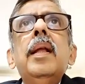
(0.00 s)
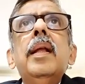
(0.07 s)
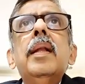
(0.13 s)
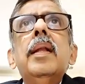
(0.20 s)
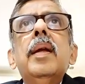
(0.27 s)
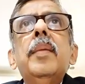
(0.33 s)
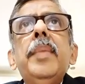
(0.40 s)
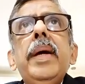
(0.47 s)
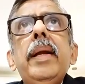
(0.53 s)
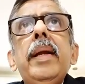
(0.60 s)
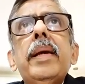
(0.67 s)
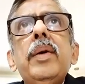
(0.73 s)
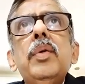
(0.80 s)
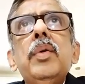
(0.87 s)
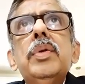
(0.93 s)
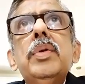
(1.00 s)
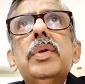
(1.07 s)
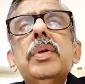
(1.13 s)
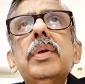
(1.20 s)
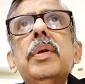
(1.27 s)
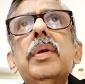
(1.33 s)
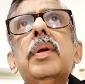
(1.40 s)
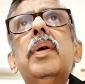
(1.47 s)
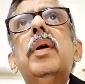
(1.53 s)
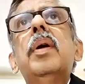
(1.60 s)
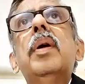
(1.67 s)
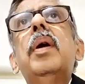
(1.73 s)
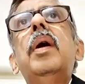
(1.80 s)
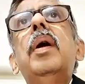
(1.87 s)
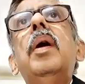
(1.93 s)
The main accused,
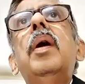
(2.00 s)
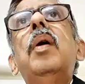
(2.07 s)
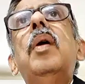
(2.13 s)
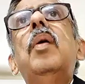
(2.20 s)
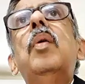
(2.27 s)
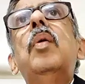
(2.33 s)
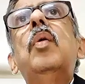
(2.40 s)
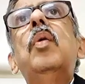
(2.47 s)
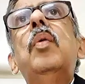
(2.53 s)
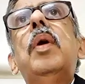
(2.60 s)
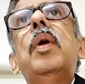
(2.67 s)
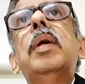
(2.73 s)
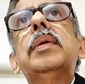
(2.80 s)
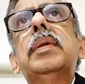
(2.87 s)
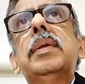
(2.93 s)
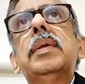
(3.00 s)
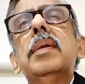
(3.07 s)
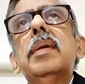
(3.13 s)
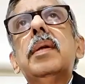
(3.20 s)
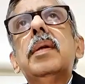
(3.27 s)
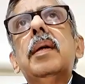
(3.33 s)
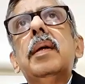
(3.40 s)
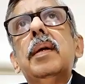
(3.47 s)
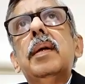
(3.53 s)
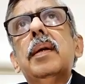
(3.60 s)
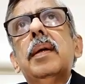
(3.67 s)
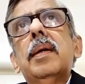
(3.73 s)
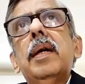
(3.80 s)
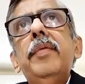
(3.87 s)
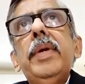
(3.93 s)
who was
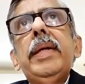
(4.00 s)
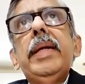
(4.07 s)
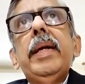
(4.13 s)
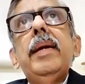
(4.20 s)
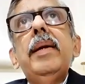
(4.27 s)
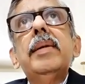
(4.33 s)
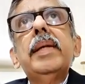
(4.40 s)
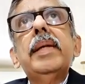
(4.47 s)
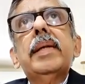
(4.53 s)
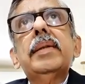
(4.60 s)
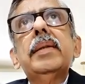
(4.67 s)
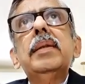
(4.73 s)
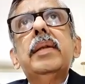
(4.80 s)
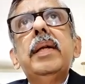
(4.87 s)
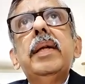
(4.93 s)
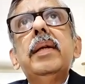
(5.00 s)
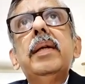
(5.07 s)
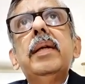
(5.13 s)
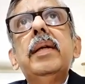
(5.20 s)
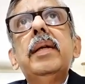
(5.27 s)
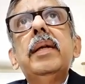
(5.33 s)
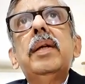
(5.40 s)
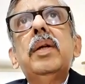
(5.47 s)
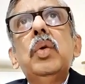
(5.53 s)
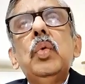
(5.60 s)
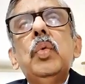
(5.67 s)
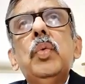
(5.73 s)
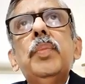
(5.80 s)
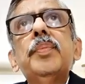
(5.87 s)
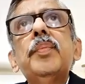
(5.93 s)
convicted under section 302,
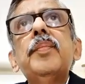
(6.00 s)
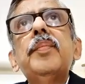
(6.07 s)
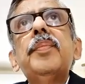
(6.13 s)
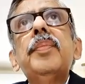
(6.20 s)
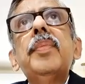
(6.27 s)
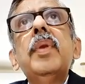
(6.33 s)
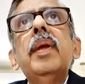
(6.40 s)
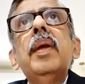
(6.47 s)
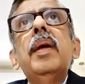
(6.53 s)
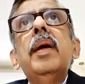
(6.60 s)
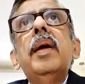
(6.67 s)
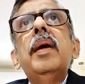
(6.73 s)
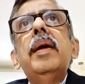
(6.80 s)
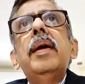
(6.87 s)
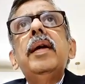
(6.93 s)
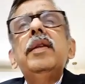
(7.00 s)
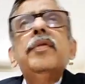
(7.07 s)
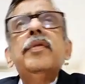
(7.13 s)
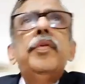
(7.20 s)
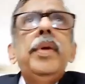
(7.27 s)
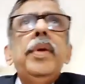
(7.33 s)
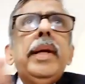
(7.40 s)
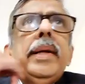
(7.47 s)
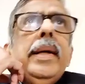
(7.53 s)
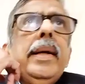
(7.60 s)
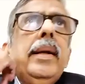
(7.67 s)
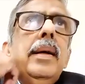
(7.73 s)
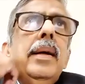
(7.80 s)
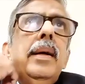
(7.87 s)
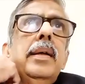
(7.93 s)
inflicted
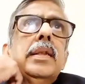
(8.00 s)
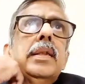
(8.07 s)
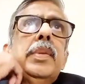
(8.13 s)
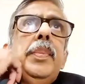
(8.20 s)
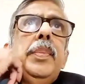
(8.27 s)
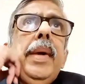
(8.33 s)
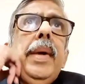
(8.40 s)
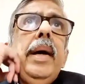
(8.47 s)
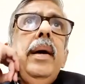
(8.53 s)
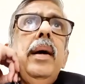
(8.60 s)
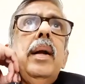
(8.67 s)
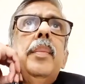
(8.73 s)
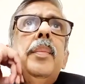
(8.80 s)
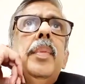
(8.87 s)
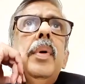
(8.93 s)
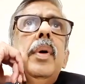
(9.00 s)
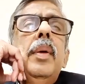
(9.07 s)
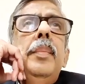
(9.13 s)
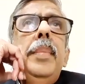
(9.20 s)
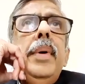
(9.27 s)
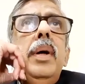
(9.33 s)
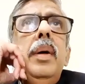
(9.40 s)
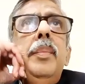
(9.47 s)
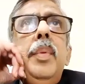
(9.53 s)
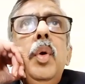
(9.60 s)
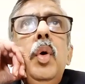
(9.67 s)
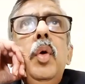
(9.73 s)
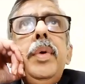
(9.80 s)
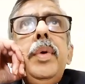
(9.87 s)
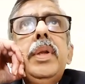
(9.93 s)
a spear, a
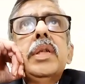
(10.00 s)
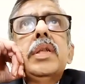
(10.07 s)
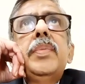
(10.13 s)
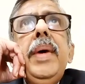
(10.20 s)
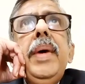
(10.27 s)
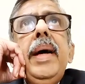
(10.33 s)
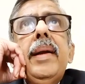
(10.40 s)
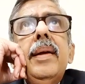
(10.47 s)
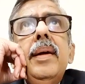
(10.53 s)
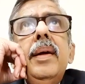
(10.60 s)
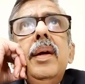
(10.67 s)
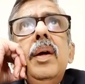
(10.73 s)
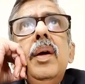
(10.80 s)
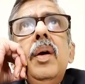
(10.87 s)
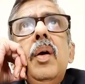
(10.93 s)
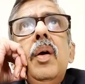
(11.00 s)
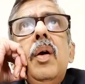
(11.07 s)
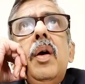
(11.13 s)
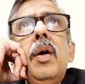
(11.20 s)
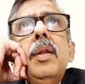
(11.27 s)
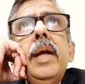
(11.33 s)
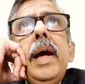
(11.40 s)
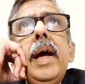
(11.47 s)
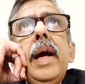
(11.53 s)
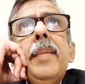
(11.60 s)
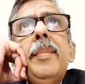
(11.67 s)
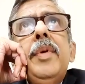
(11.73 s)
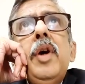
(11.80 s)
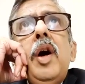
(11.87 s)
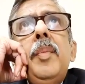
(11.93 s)
blow with a spear on the
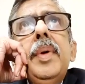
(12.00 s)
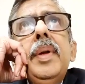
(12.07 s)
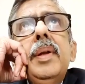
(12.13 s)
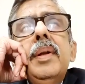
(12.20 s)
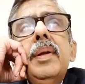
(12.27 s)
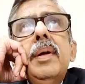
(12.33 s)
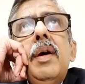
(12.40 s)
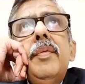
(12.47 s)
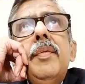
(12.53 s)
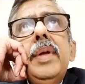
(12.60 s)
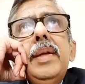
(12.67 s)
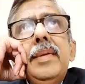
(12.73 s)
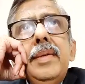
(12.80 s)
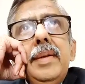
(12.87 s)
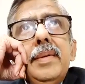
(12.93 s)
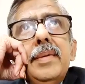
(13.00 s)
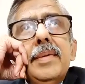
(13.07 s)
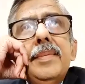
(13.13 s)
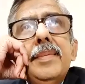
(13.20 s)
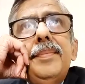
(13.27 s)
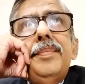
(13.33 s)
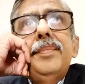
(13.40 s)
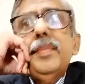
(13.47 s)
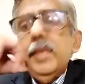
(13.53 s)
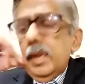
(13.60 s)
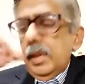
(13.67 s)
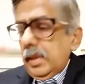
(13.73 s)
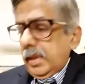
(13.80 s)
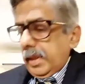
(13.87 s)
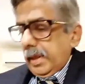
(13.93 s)
abdomen of the deceased.
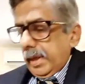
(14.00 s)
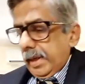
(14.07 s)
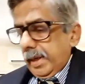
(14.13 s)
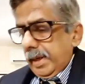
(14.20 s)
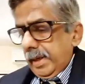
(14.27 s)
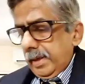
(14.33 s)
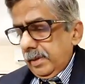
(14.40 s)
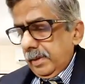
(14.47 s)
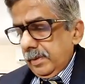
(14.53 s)
And